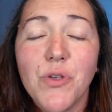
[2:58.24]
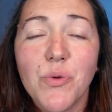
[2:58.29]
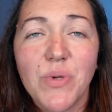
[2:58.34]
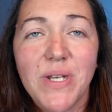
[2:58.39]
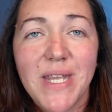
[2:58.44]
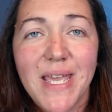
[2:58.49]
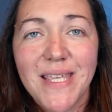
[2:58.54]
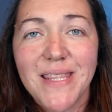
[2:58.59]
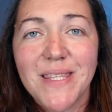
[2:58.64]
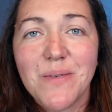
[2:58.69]
you
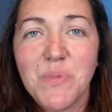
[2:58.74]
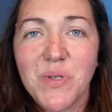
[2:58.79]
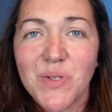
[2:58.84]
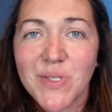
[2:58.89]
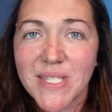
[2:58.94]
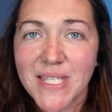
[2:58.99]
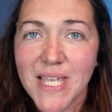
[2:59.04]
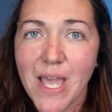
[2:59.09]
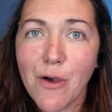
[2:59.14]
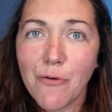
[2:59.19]
would eat them
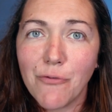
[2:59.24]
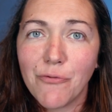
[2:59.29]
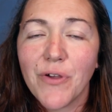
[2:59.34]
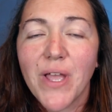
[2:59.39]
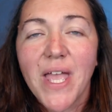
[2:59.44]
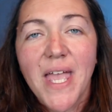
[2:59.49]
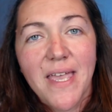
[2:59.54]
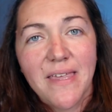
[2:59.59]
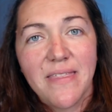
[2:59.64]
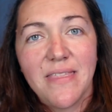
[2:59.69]
yourself,
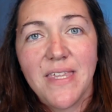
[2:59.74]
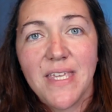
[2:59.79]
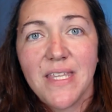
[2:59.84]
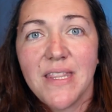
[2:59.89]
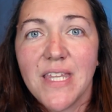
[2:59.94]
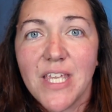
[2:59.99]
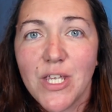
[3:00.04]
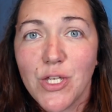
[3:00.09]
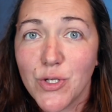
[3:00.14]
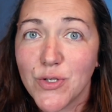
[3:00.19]

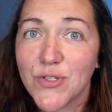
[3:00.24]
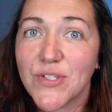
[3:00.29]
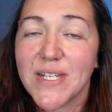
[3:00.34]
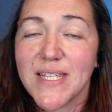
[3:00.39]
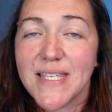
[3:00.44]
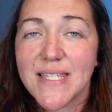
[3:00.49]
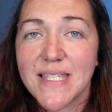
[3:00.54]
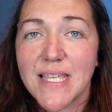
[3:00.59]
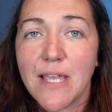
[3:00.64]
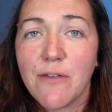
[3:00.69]
then they're
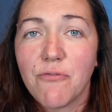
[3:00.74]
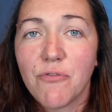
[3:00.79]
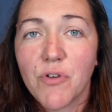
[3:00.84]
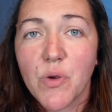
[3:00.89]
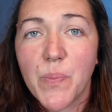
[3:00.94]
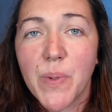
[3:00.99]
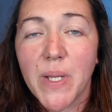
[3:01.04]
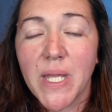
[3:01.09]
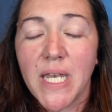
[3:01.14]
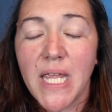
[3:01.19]
usually safe for
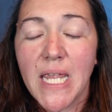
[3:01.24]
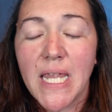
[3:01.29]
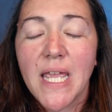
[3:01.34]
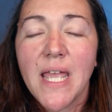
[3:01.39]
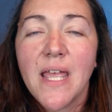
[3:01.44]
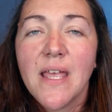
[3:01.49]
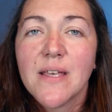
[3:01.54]
a bunny.